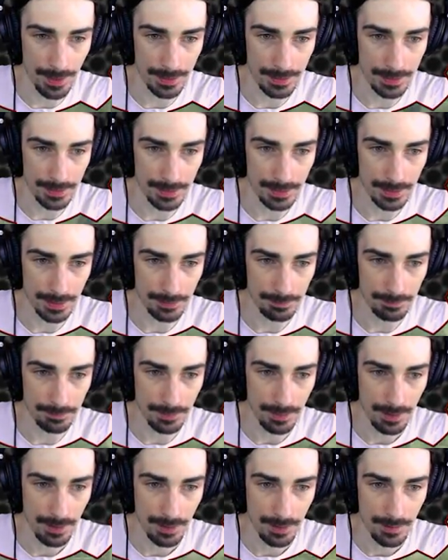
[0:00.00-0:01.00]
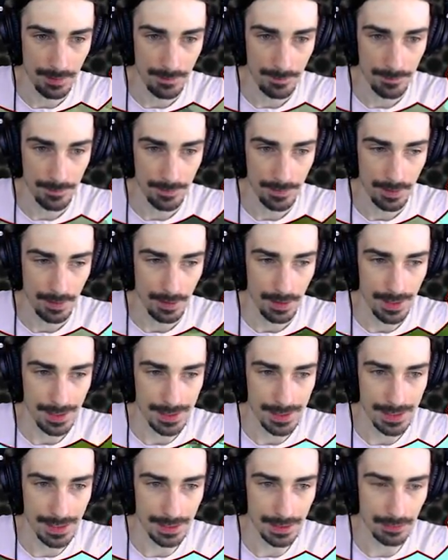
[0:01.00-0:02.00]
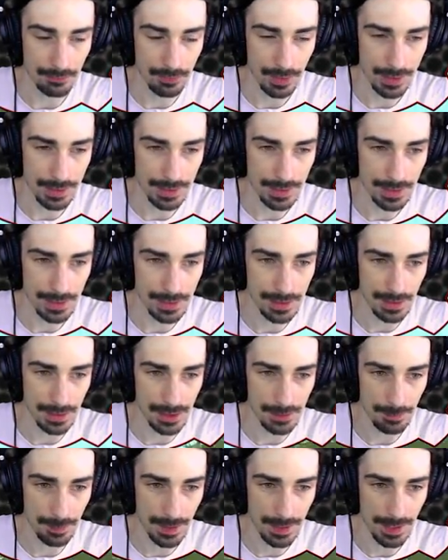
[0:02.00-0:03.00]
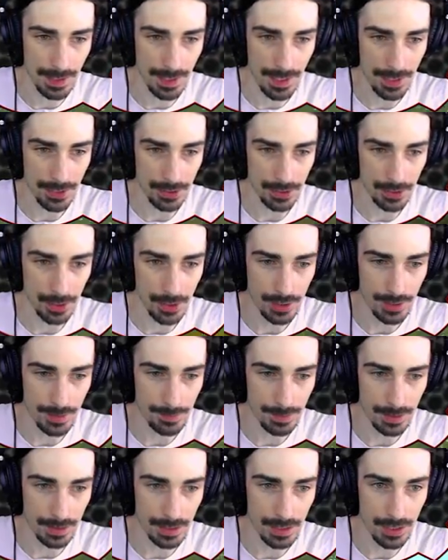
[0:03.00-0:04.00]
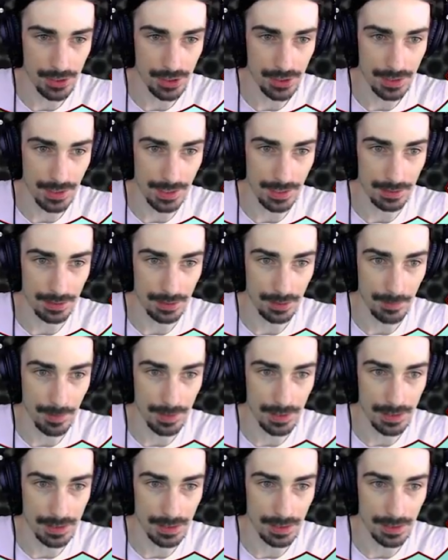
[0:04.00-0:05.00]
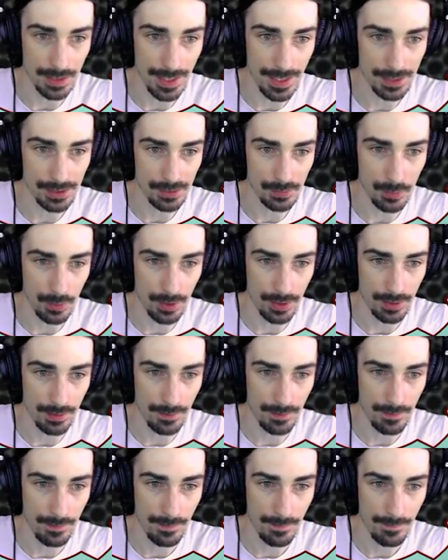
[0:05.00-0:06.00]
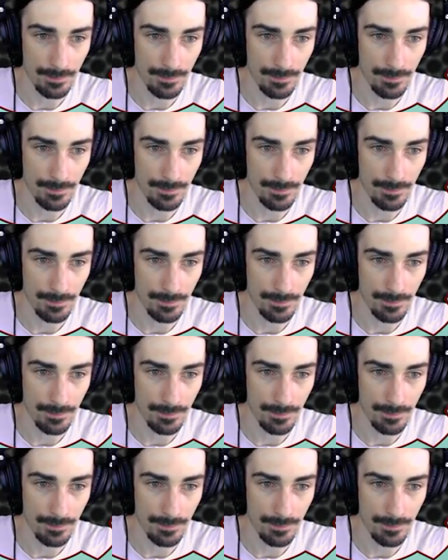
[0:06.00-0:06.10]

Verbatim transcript: I set the right distance, but I didn't actually hook it up to the logic gate. Come on, this is the last one.